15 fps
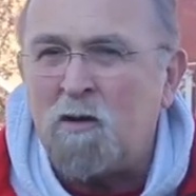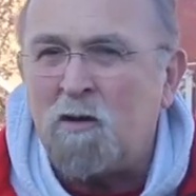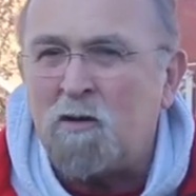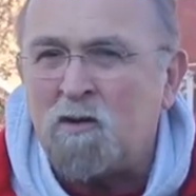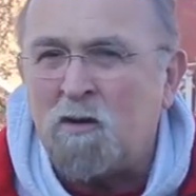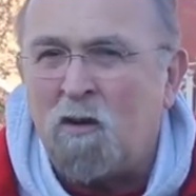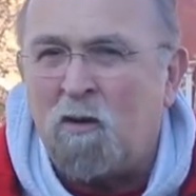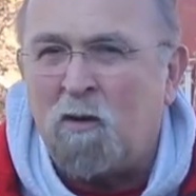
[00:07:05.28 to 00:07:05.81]

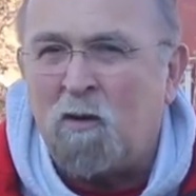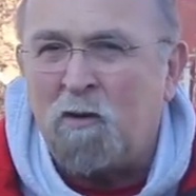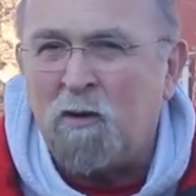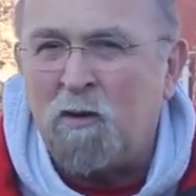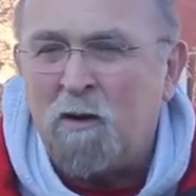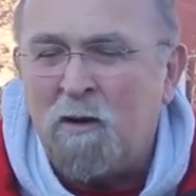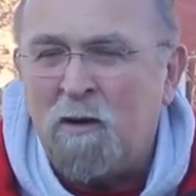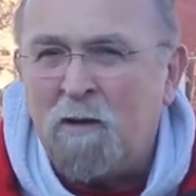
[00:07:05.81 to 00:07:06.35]
years old,
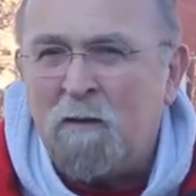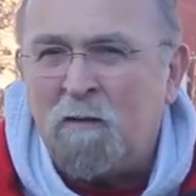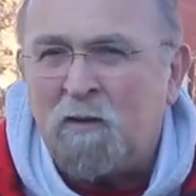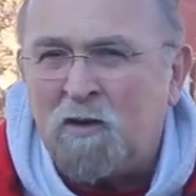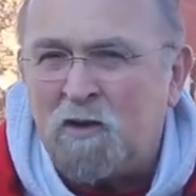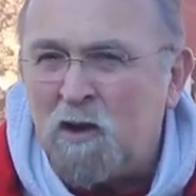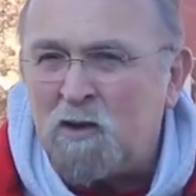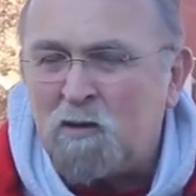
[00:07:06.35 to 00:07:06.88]

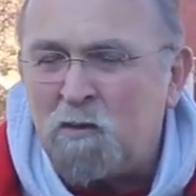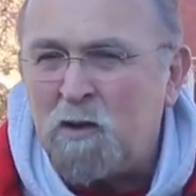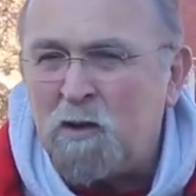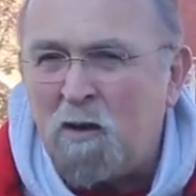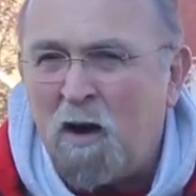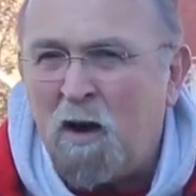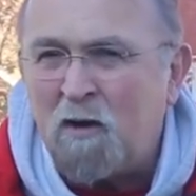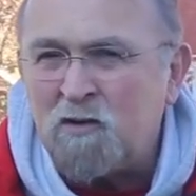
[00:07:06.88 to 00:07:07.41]

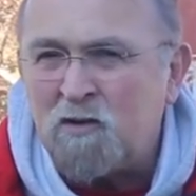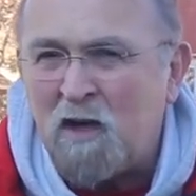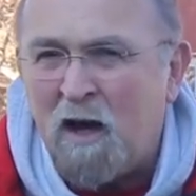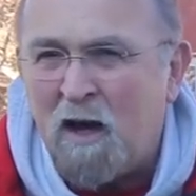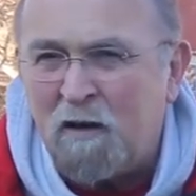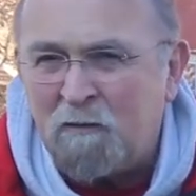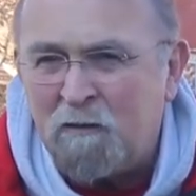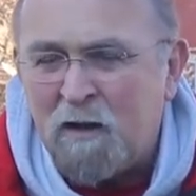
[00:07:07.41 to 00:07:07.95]
disregards
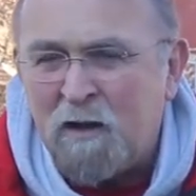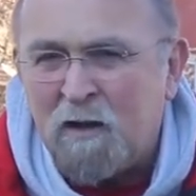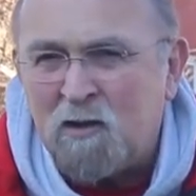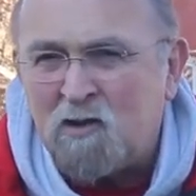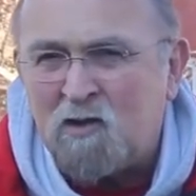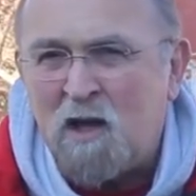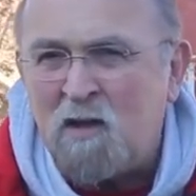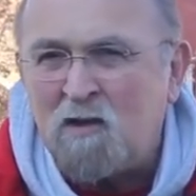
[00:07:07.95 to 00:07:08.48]
that,
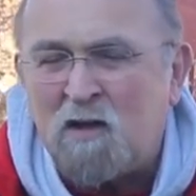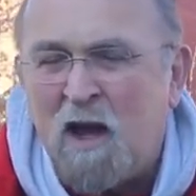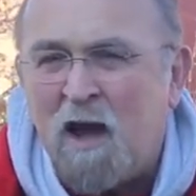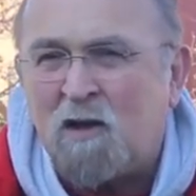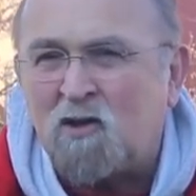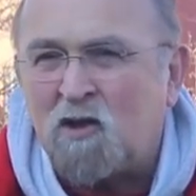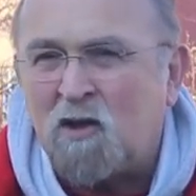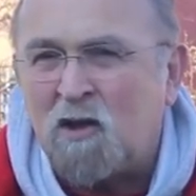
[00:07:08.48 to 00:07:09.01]
sends
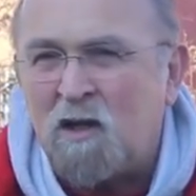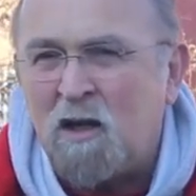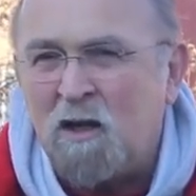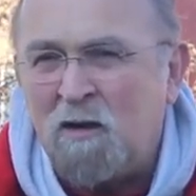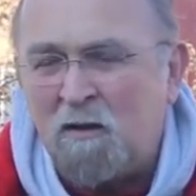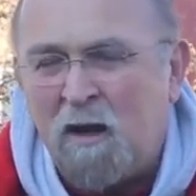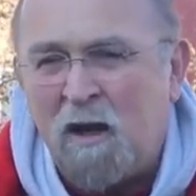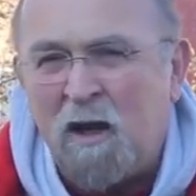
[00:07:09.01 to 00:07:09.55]

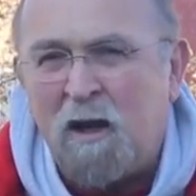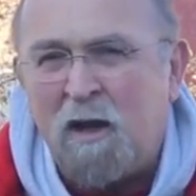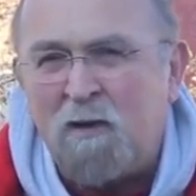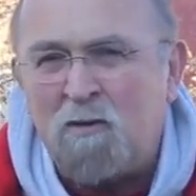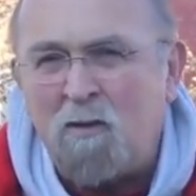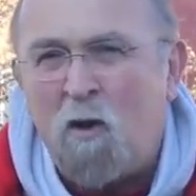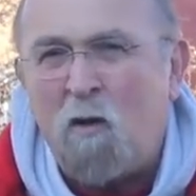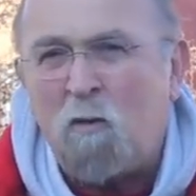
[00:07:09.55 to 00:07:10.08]
actually a
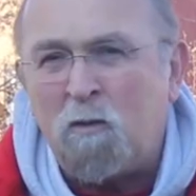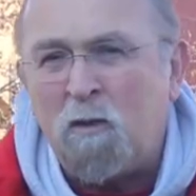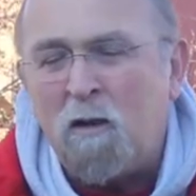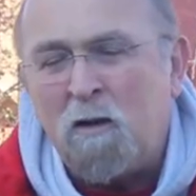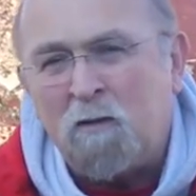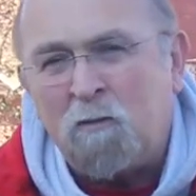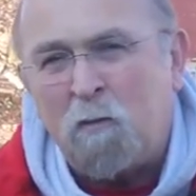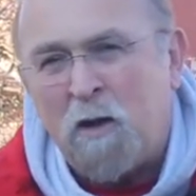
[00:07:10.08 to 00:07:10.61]
note
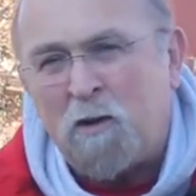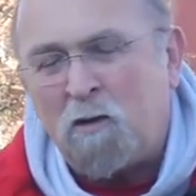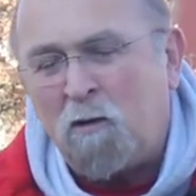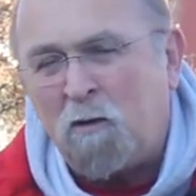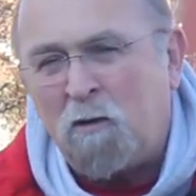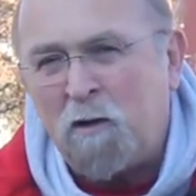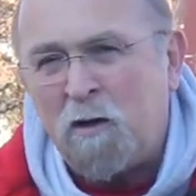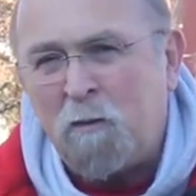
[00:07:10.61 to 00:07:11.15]
by
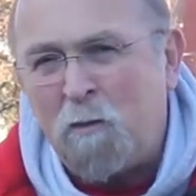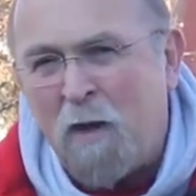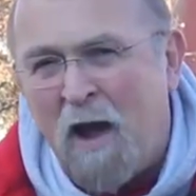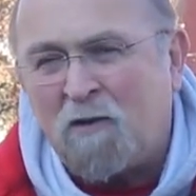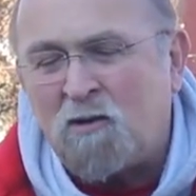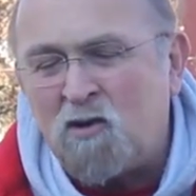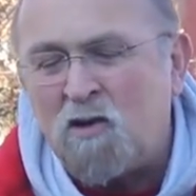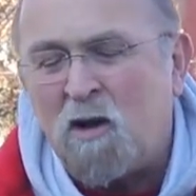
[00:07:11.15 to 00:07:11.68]
courier
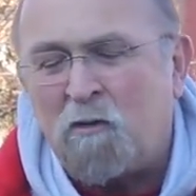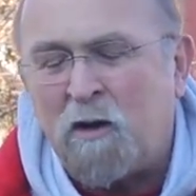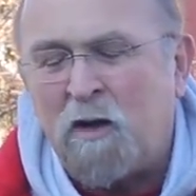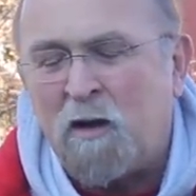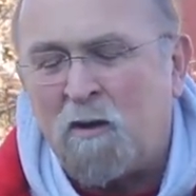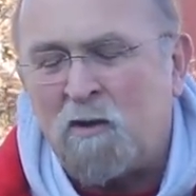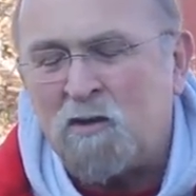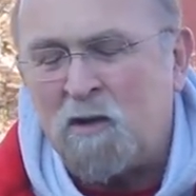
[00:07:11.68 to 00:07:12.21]
back to General
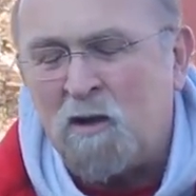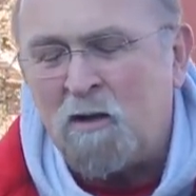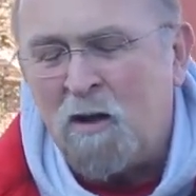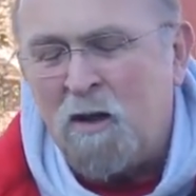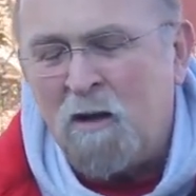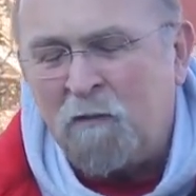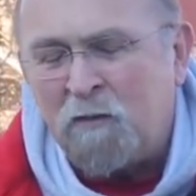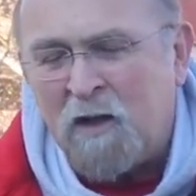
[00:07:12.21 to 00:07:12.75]
Harrison
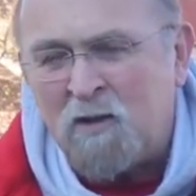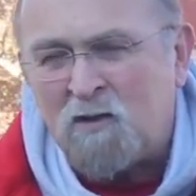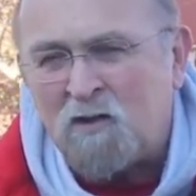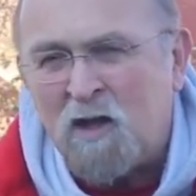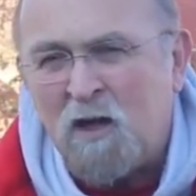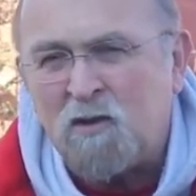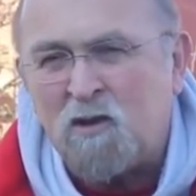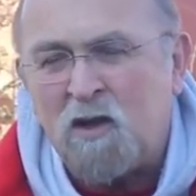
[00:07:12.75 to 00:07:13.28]
and
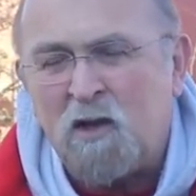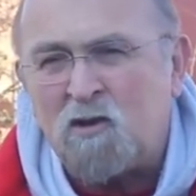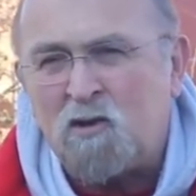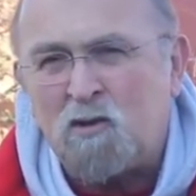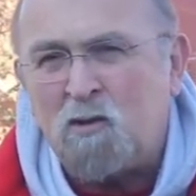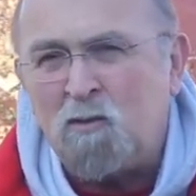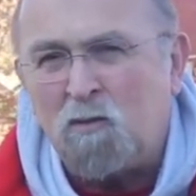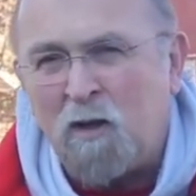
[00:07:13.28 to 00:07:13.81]
says,
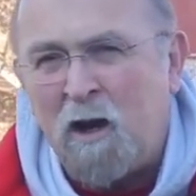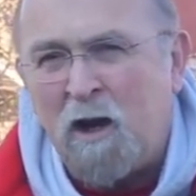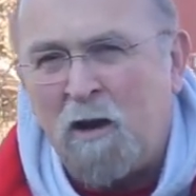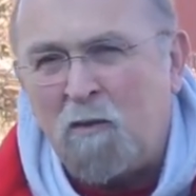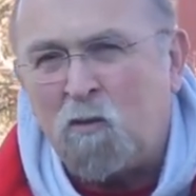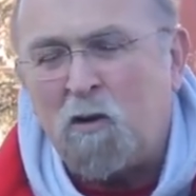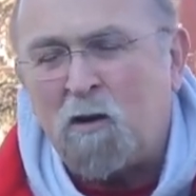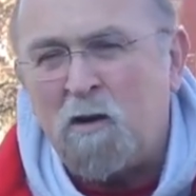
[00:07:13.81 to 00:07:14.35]
it's too
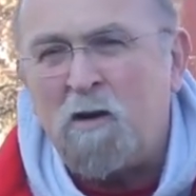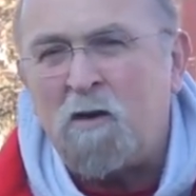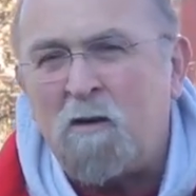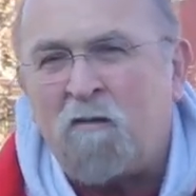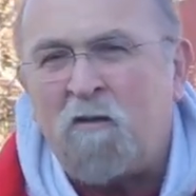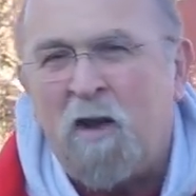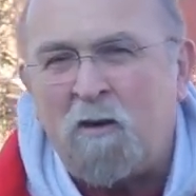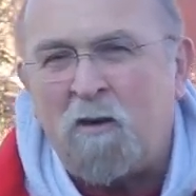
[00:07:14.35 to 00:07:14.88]
late, we're going to
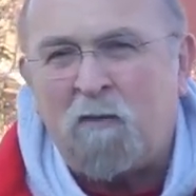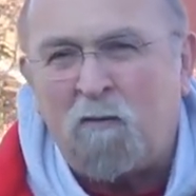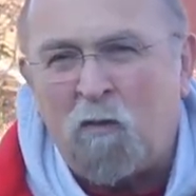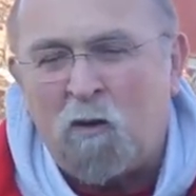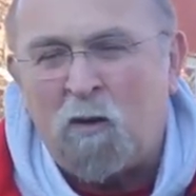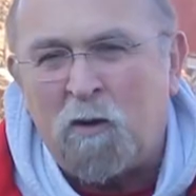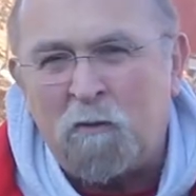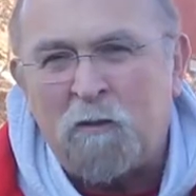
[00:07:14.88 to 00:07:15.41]
defend the
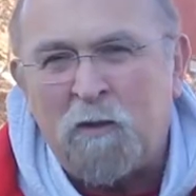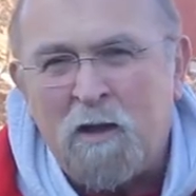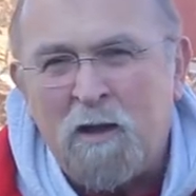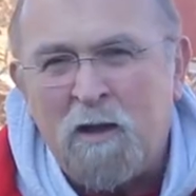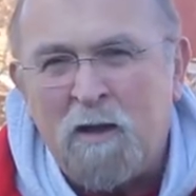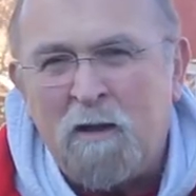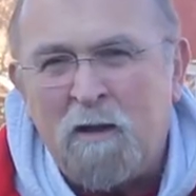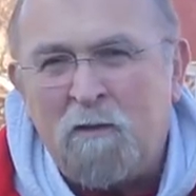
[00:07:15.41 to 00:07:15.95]
fort.
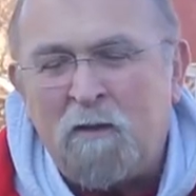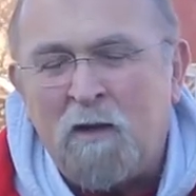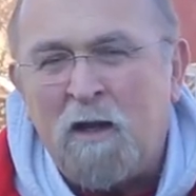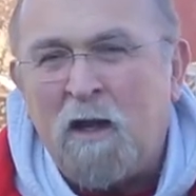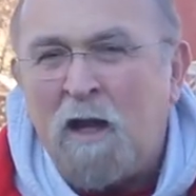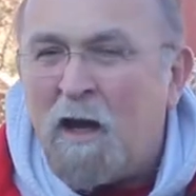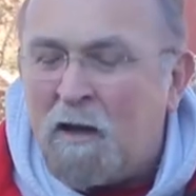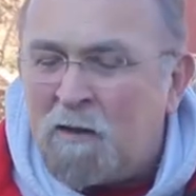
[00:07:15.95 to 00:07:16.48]

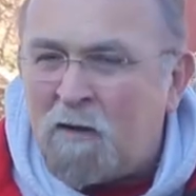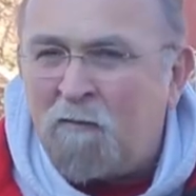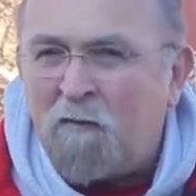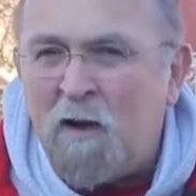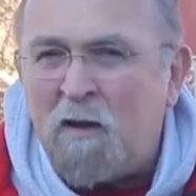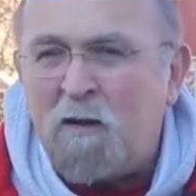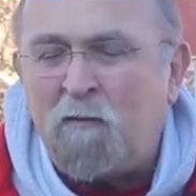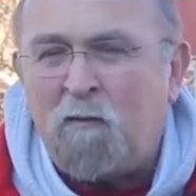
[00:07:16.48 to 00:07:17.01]
And
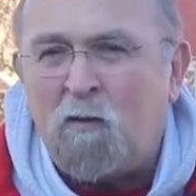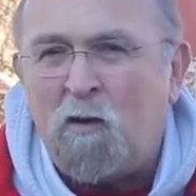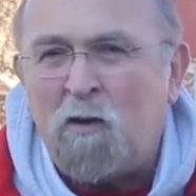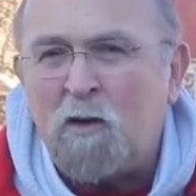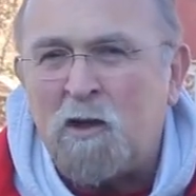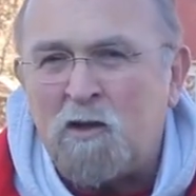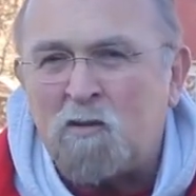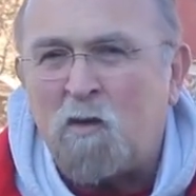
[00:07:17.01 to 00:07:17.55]
defend the
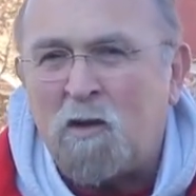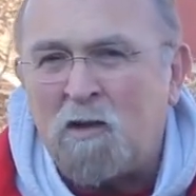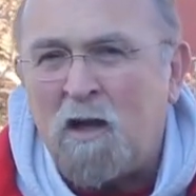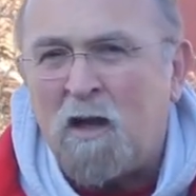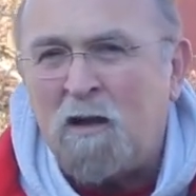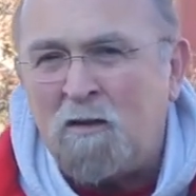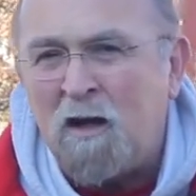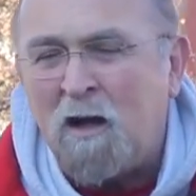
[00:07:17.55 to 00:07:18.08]
fort is what
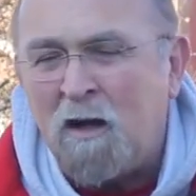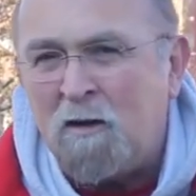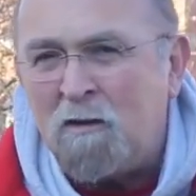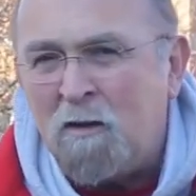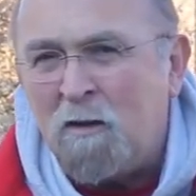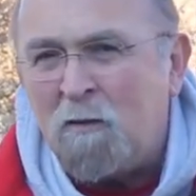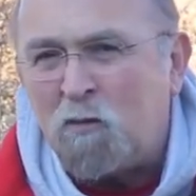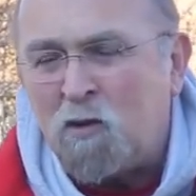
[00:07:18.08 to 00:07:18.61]
they did,
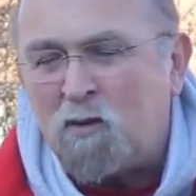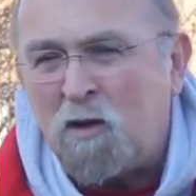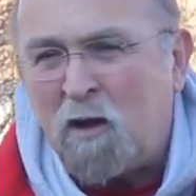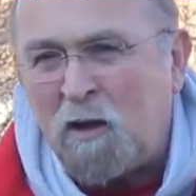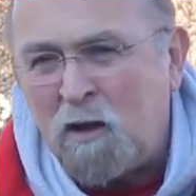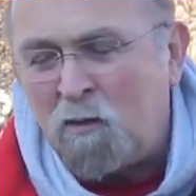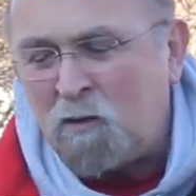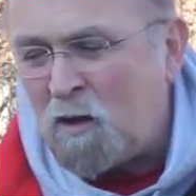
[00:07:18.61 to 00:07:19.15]

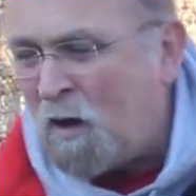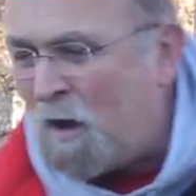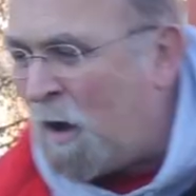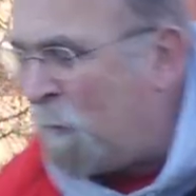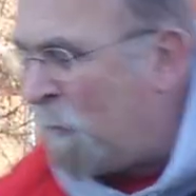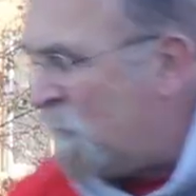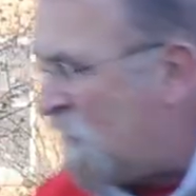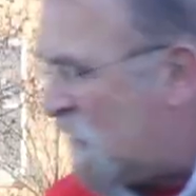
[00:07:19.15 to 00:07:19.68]
particularly with the
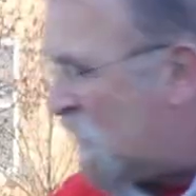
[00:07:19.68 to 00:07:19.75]
help of